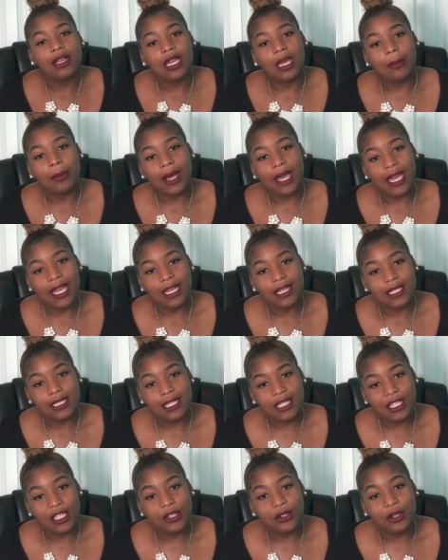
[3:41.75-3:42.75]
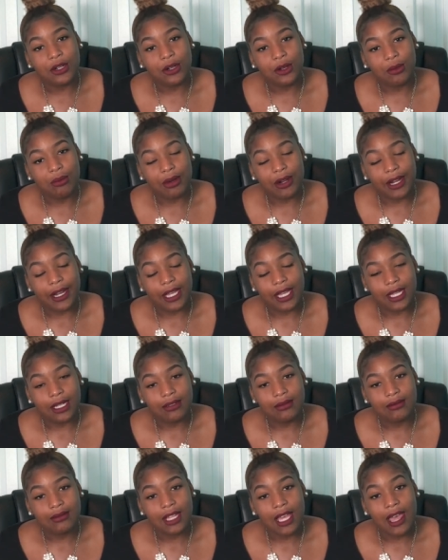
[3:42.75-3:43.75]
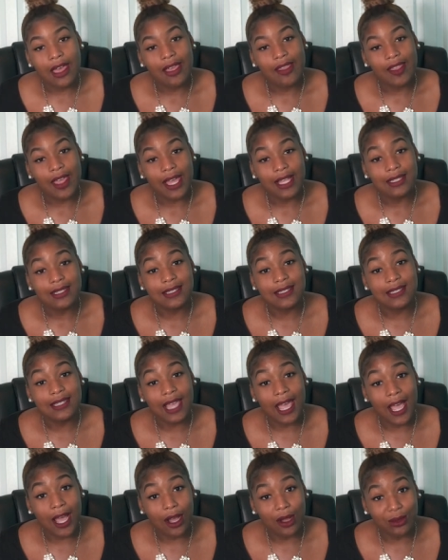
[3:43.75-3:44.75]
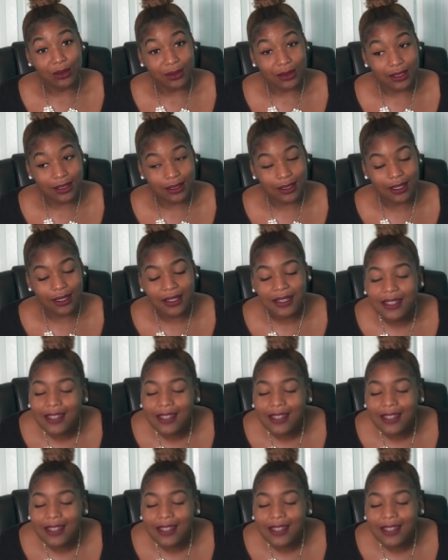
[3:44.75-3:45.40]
in my 18 year old brain that sounds